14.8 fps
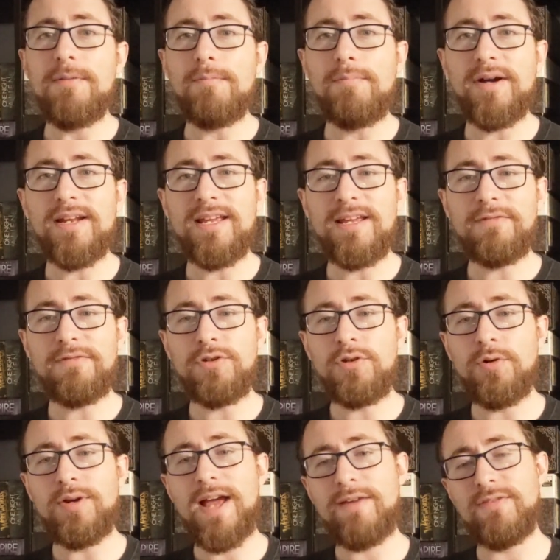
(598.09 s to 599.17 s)
But if you
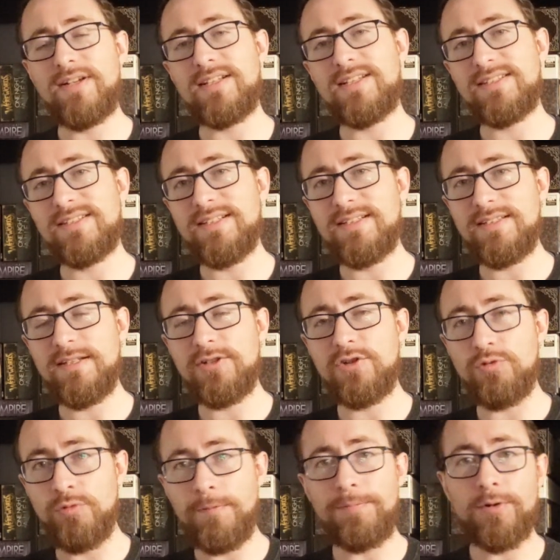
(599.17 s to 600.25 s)
don't have a consistent
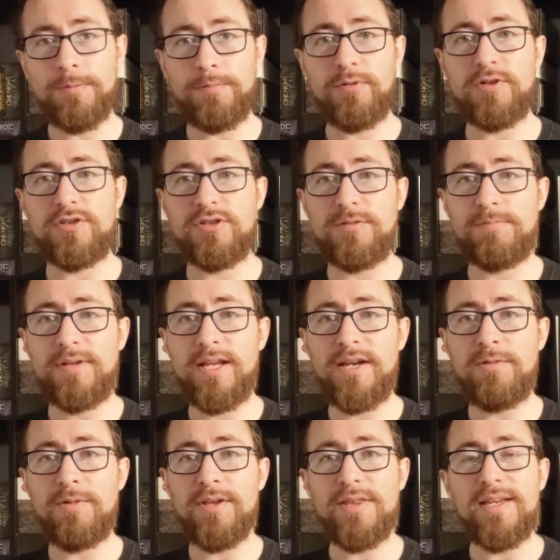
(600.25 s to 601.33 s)
group or person to play
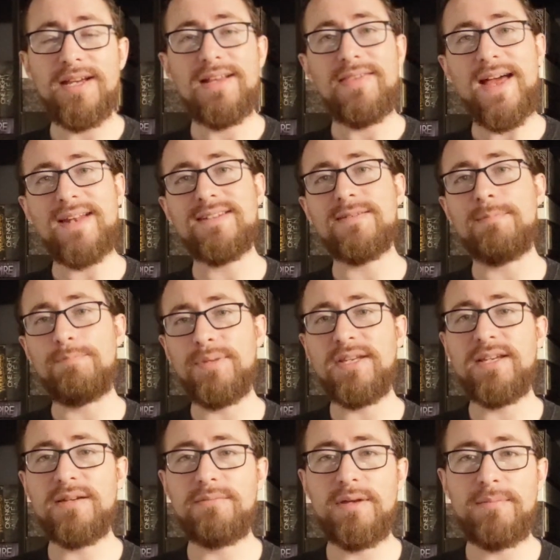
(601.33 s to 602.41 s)
it with, that is a
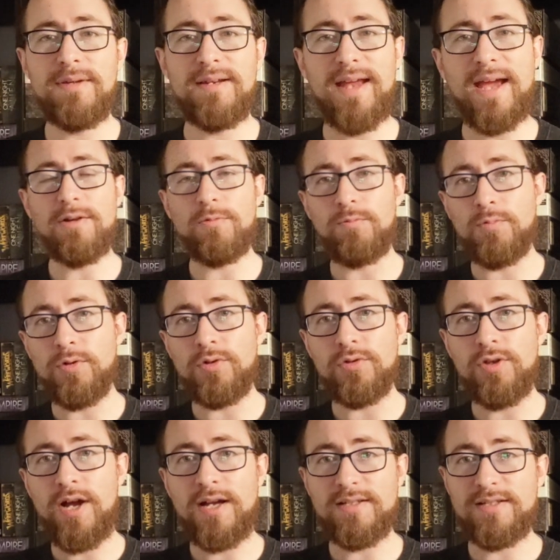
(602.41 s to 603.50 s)
big commitment, it will
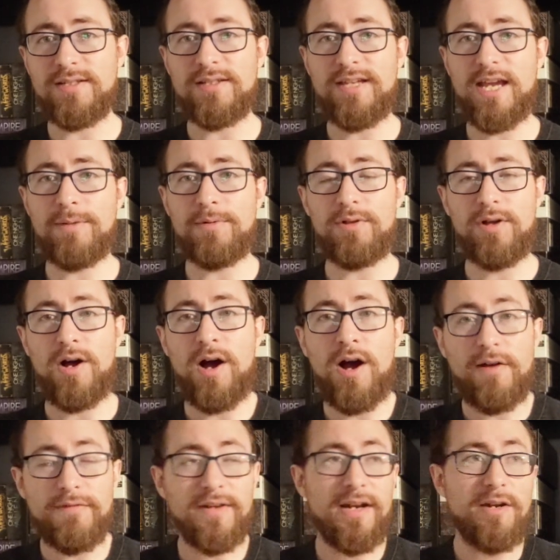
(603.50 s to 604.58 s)
not see the table
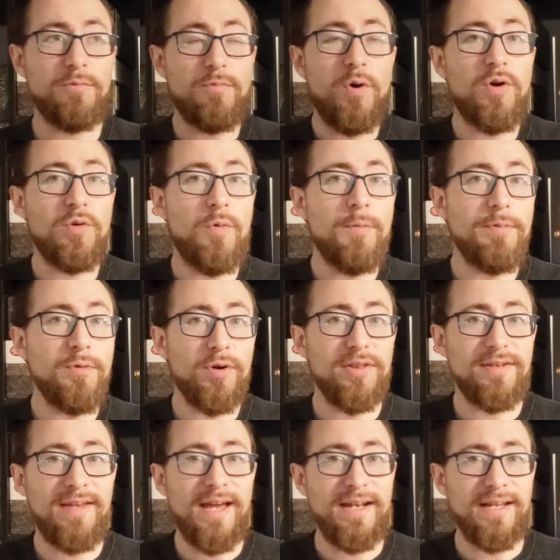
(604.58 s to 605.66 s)
often, and it won't be
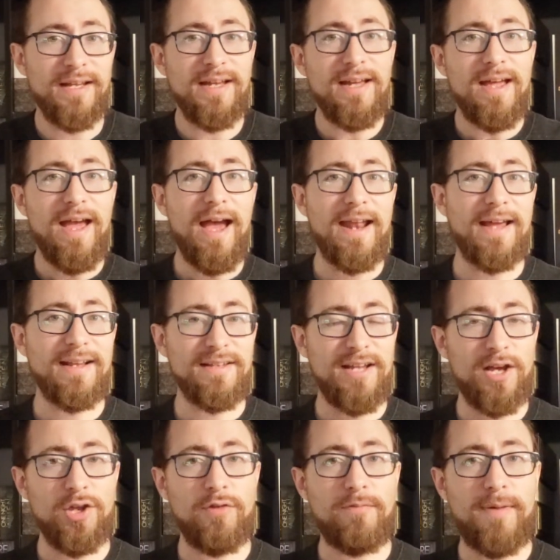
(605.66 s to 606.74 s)
worth getting. And I can
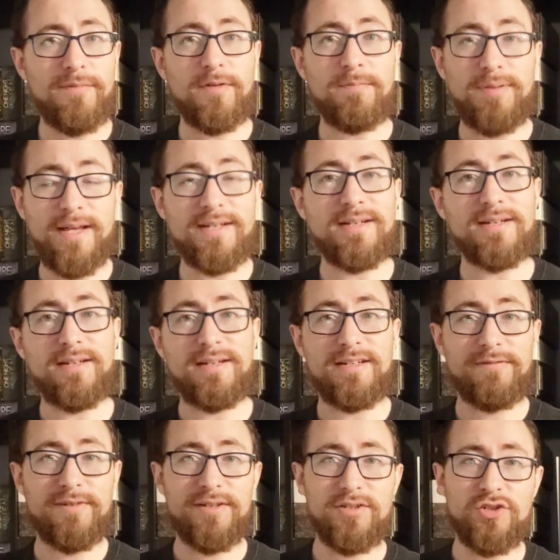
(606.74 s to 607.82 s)
tell you from having played it in
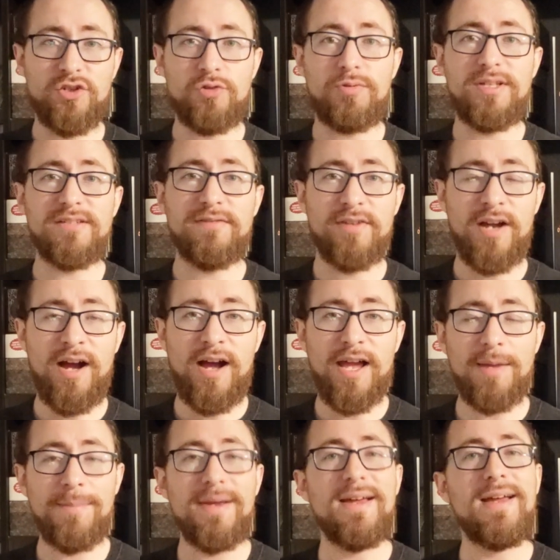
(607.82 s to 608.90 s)
different degrees of
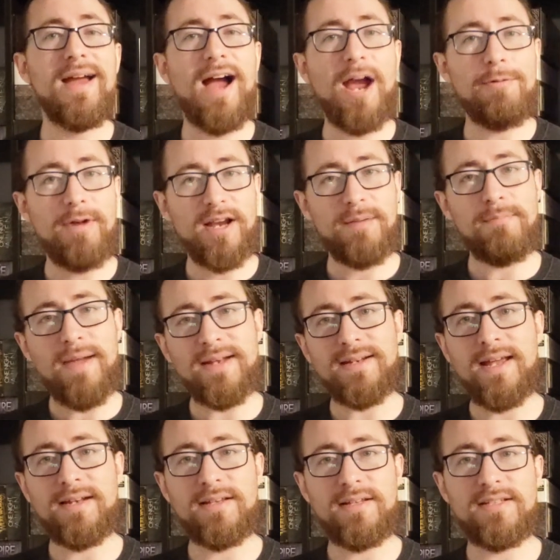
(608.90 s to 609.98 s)
time, I recommend
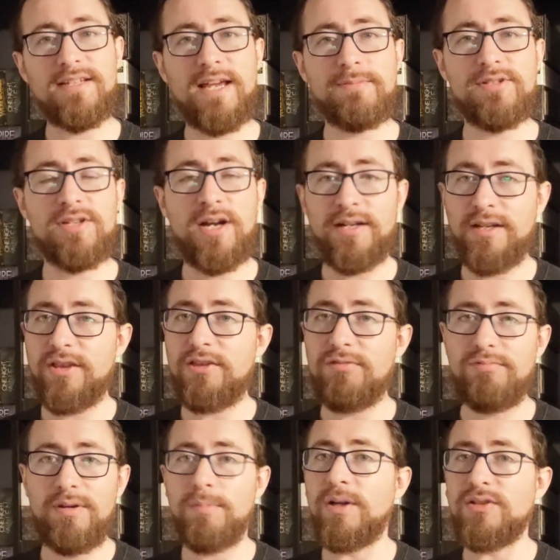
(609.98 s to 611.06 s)
getting these games done in
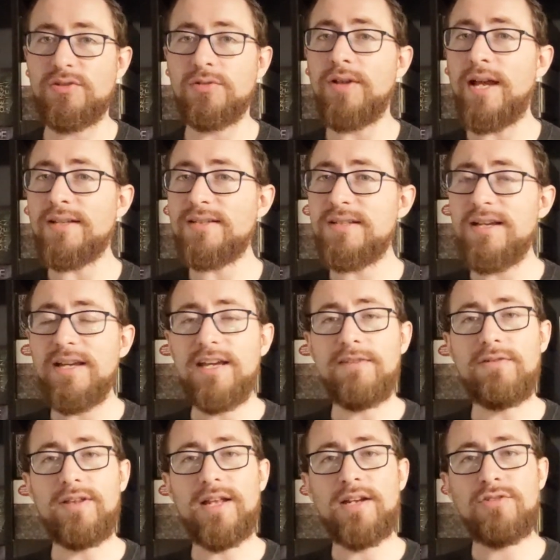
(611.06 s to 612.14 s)
3 months or less. If
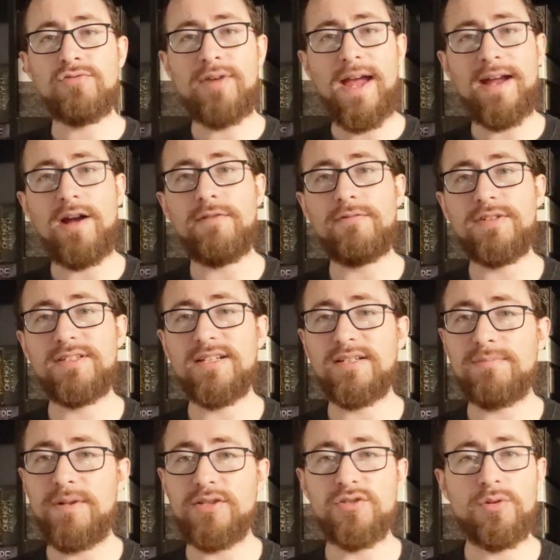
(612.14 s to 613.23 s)
you let it drag out for
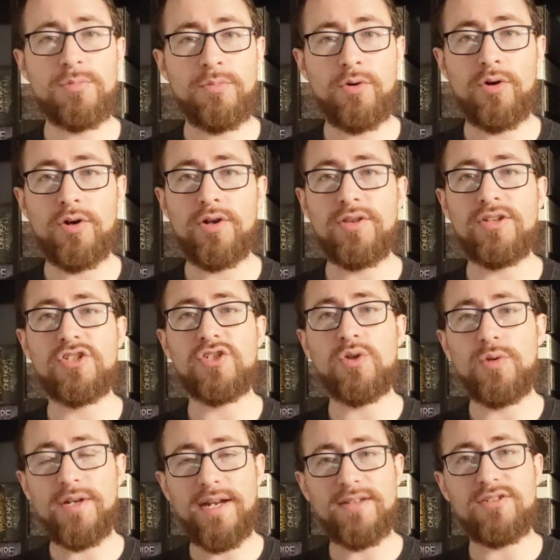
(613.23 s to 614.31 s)
6 months or more, the
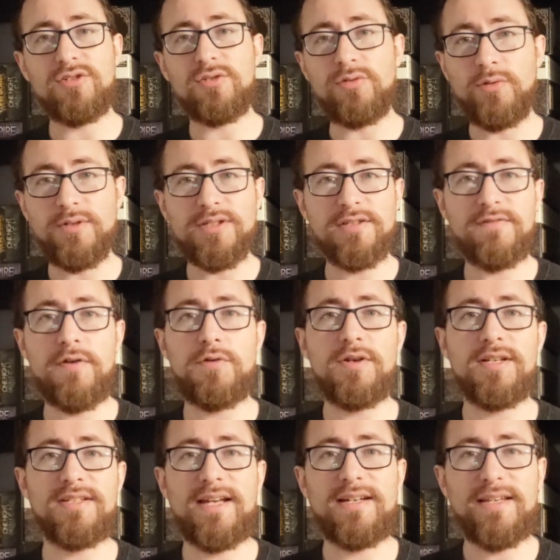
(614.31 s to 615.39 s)
story tends to lose its
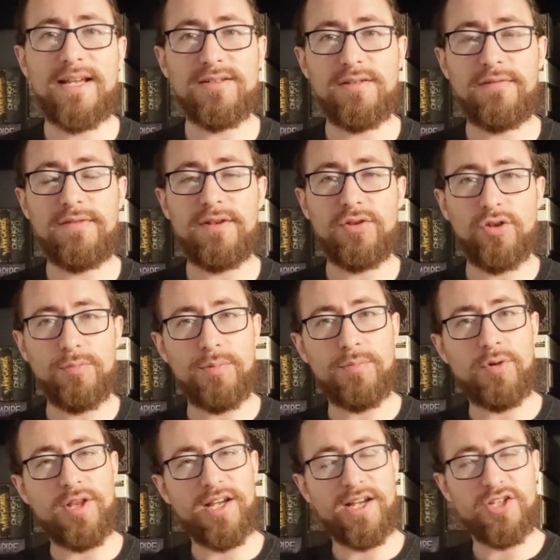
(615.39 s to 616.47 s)
focus, and it tends to feel a little bit
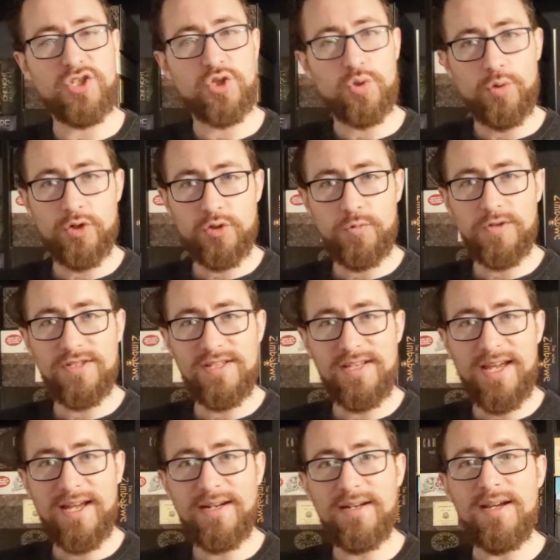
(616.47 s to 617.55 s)
more like a chore towards the
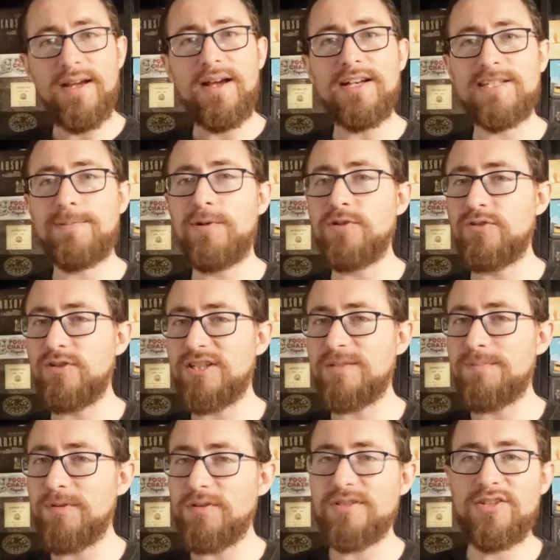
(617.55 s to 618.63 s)
end as opposed to an
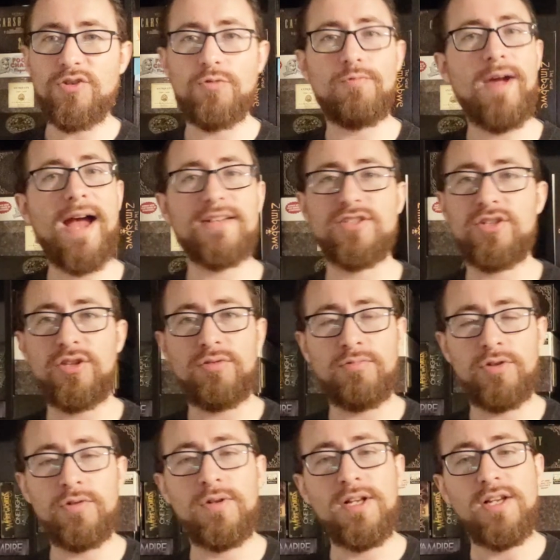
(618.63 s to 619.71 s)
experience that you ratcheted
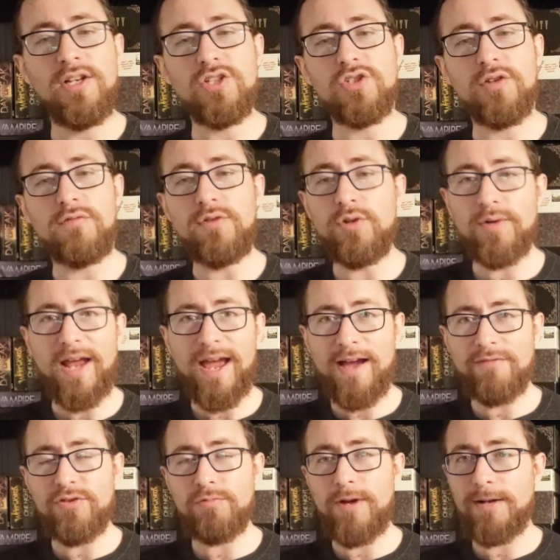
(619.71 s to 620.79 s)
through. So if you don't
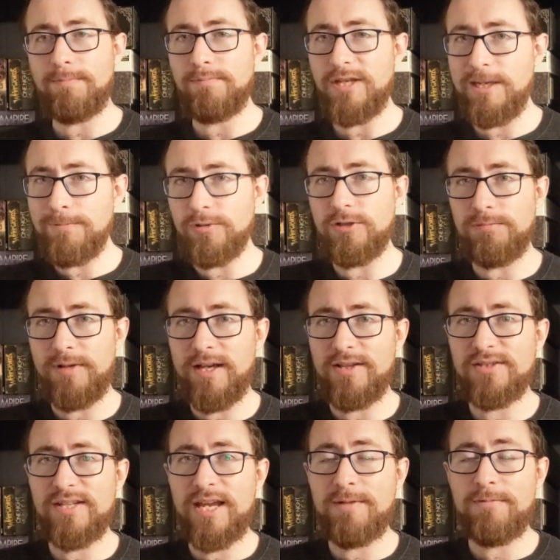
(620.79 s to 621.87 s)
have the right people to play
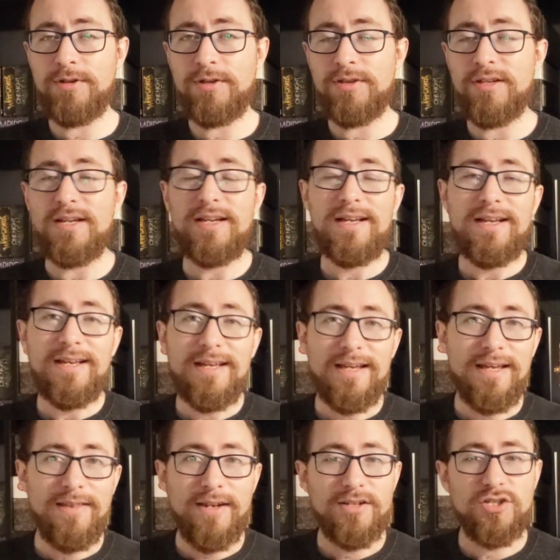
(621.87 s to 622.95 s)
this game with,
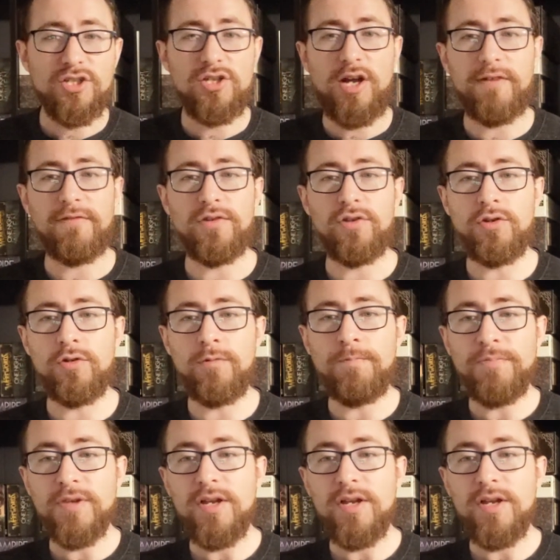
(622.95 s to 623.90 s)
then it's just not for you.